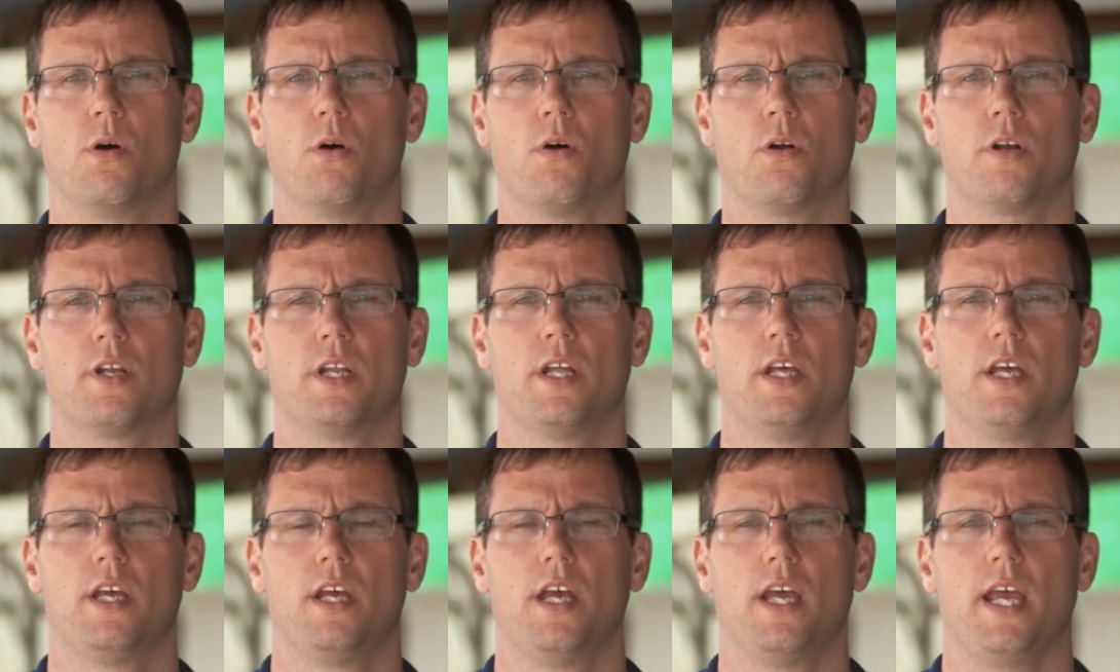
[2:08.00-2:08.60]
on,
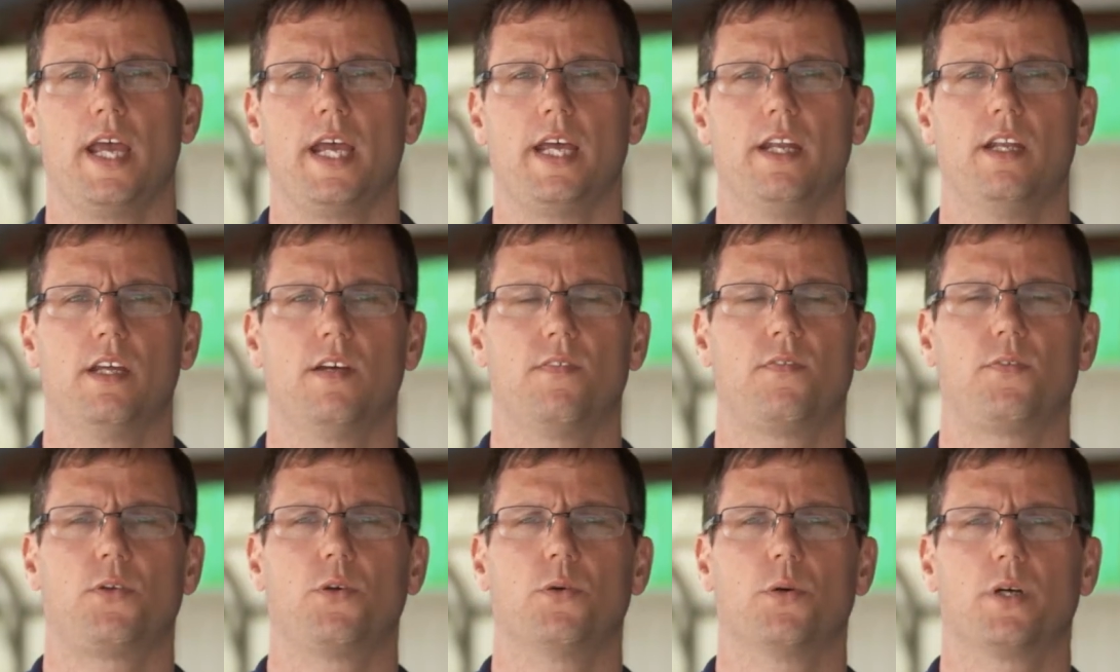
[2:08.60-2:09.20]
and
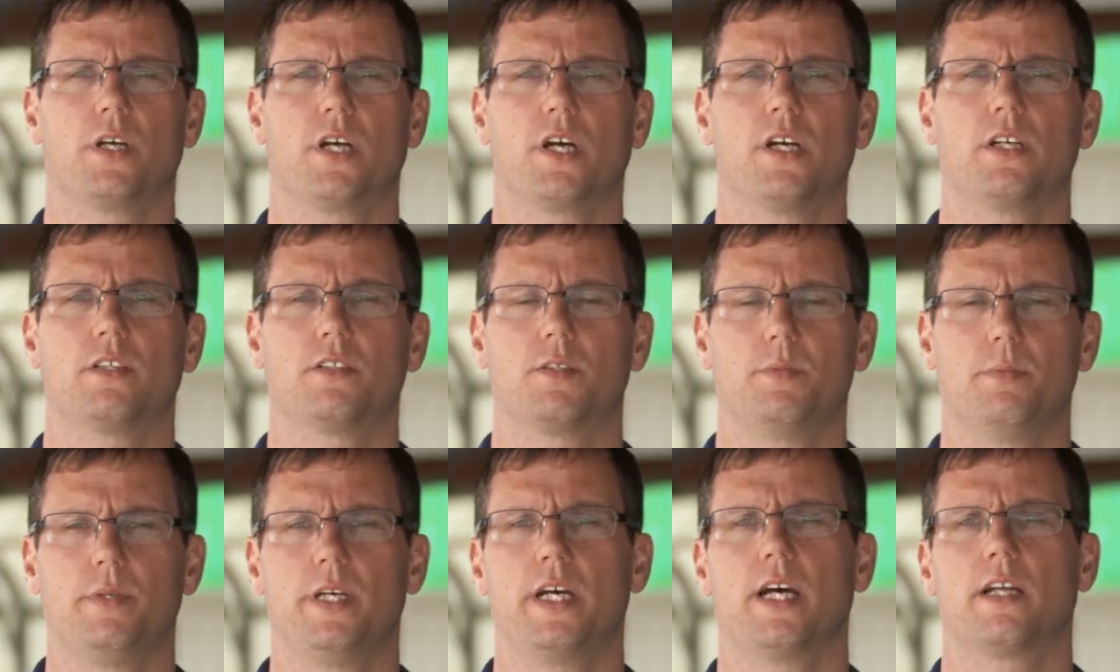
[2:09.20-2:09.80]
if you are going
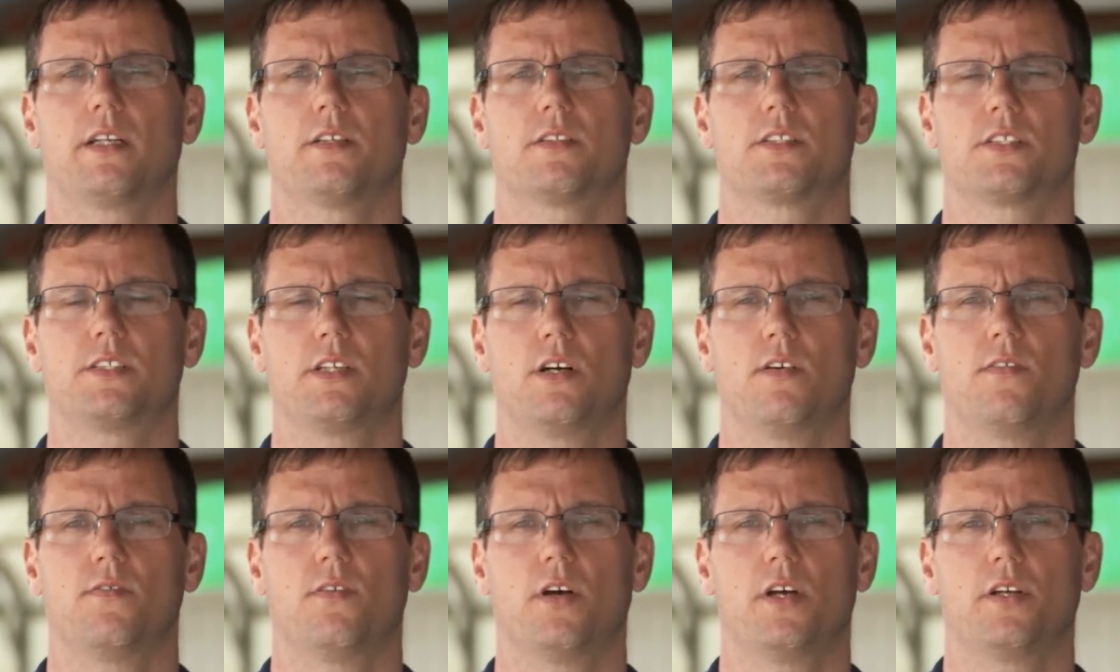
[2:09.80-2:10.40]
to be out of
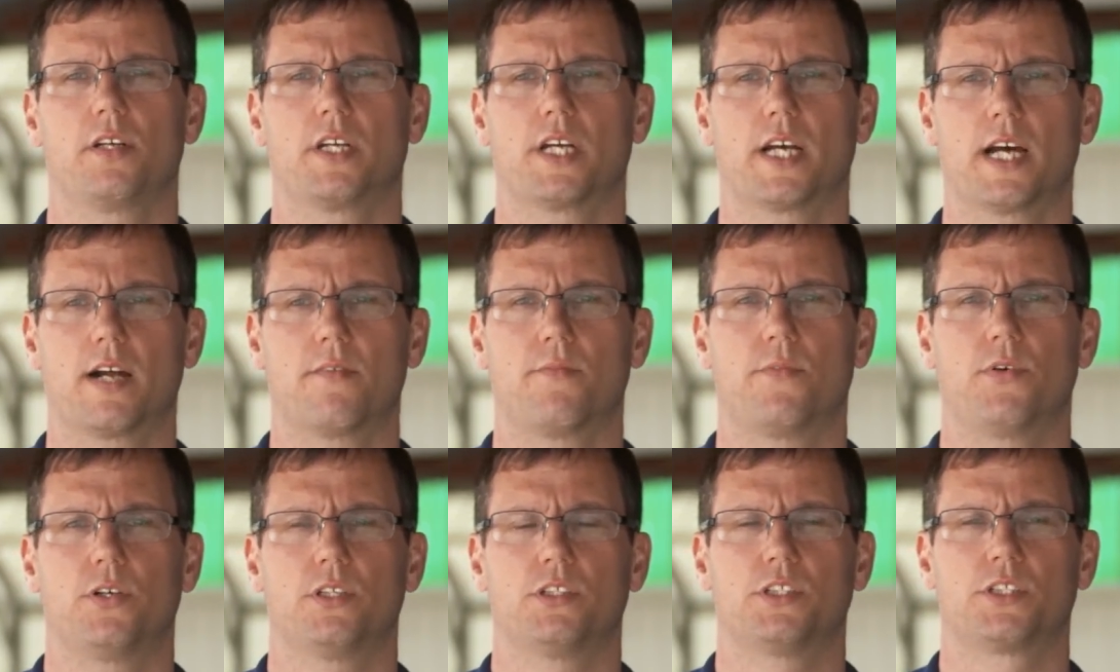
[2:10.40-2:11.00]
cell phone
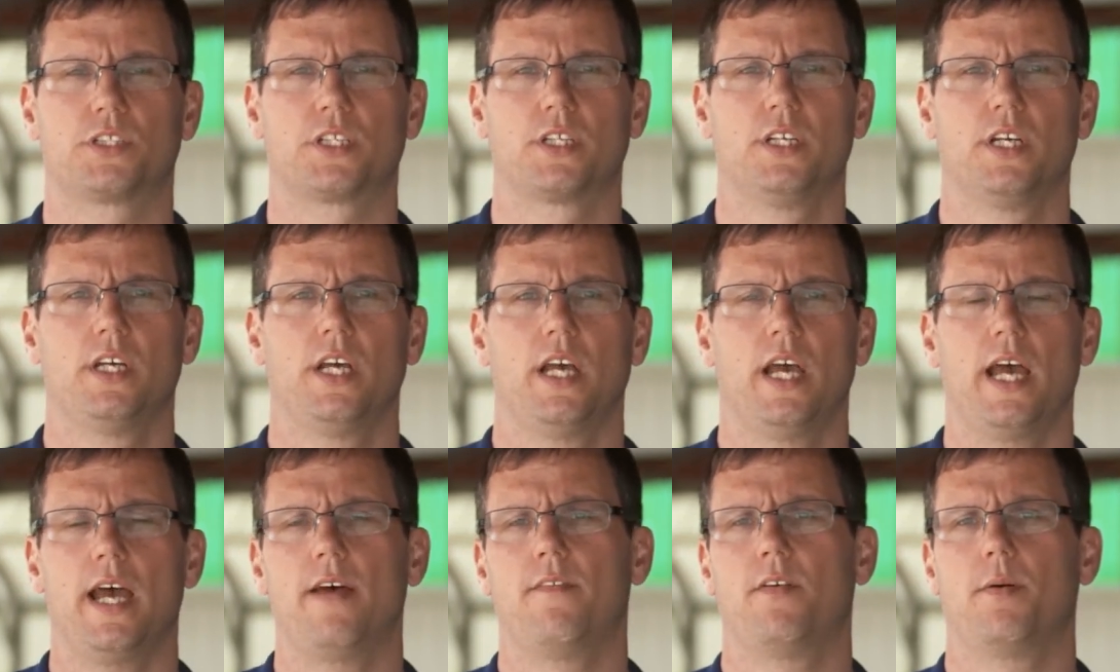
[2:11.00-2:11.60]
coverage,
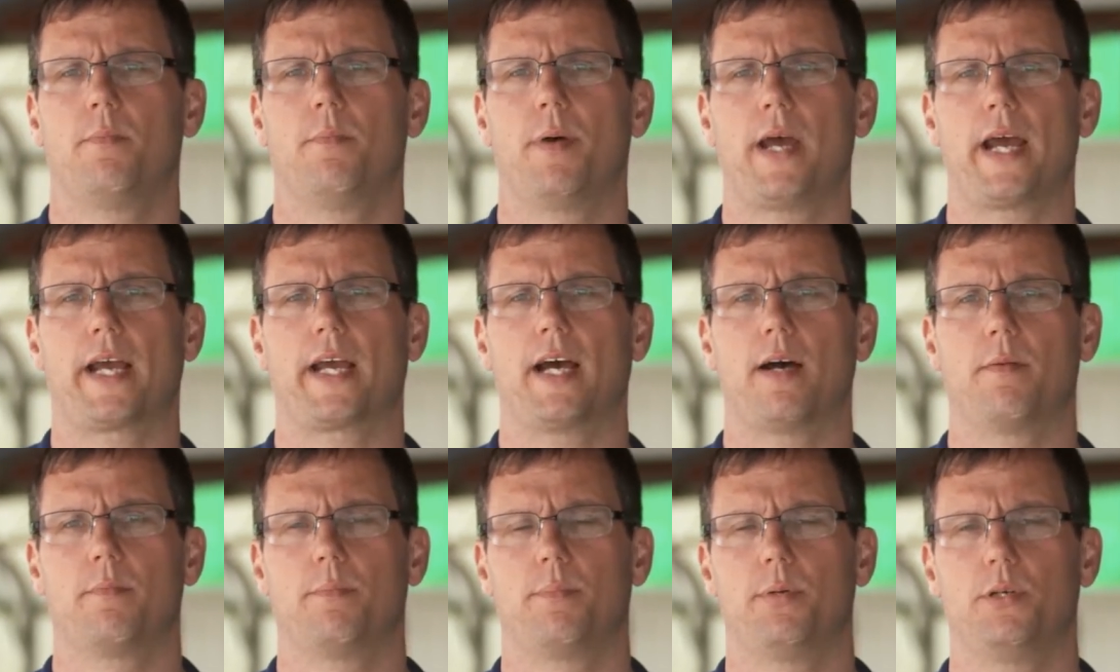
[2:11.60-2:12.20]
have a
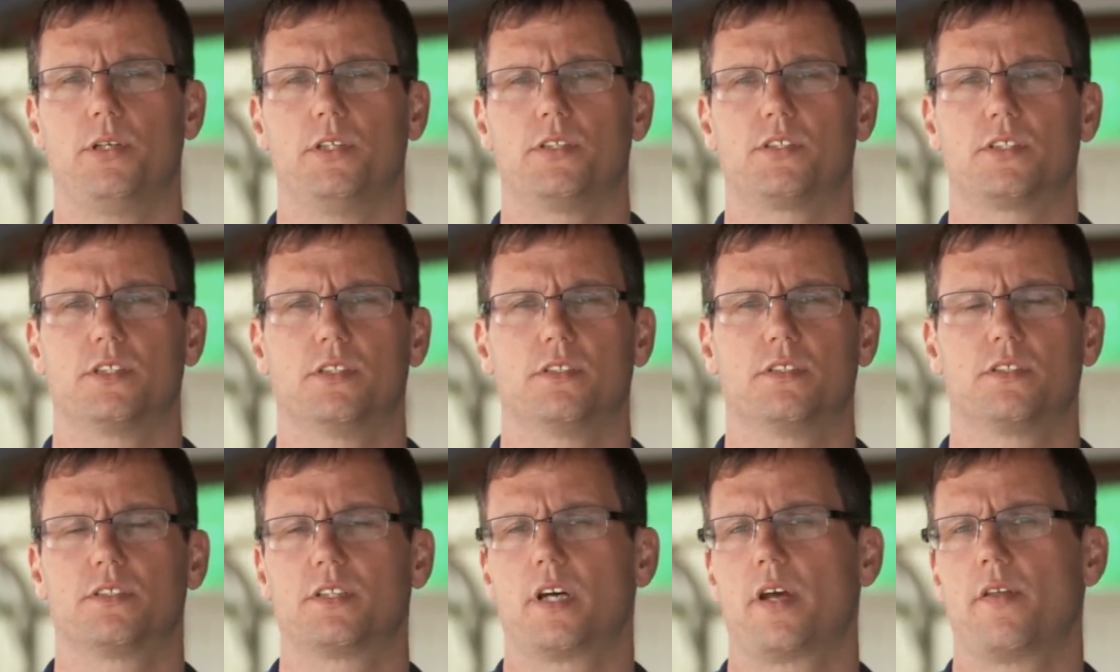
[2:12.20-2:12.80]
backup
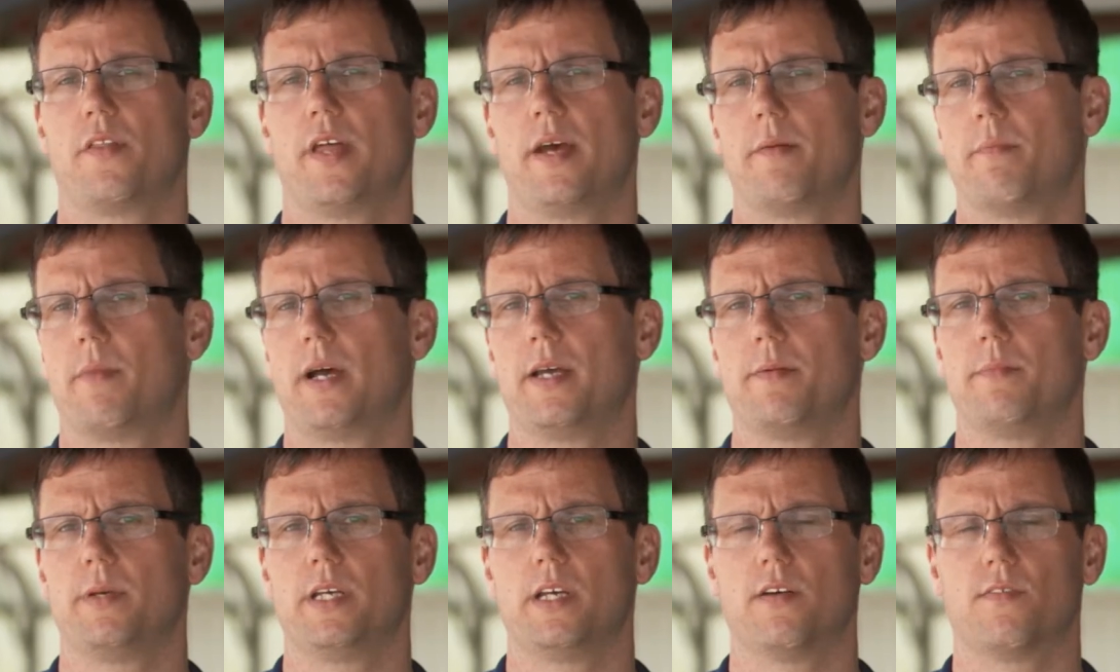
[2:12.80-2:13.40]
person, so that
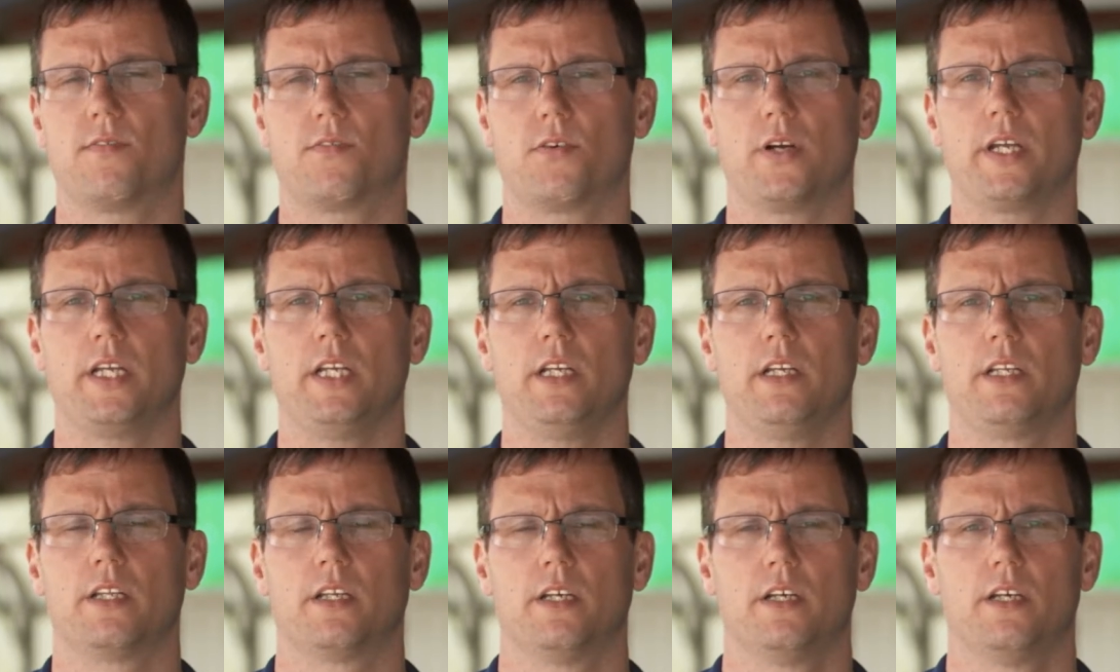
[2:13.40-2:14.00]
may be a
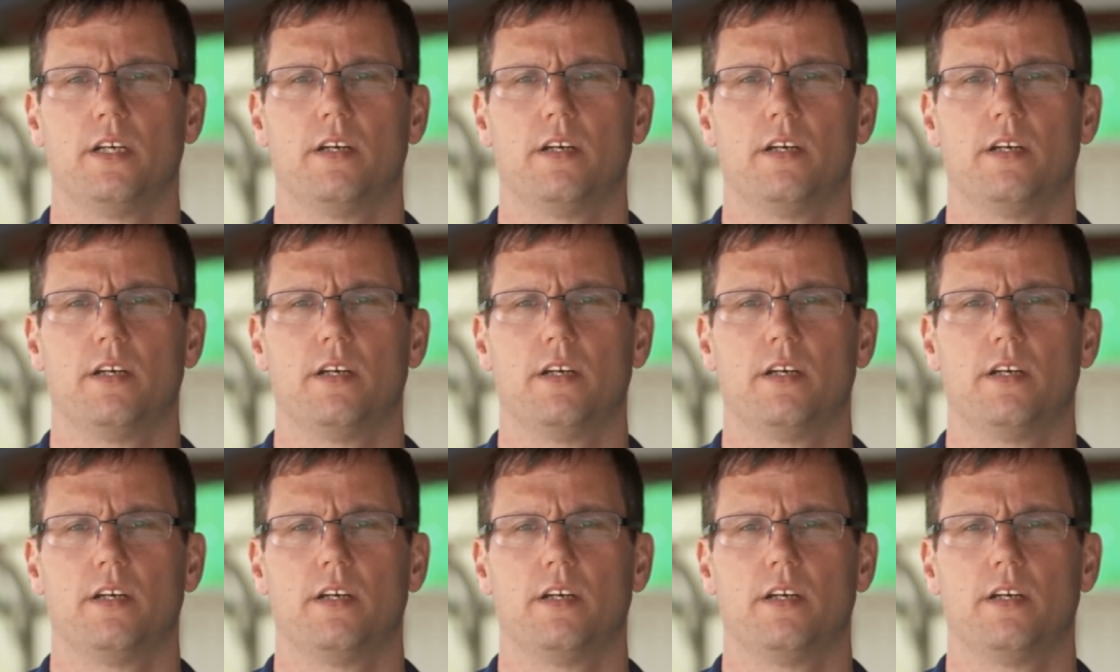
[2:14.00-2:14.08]
friend,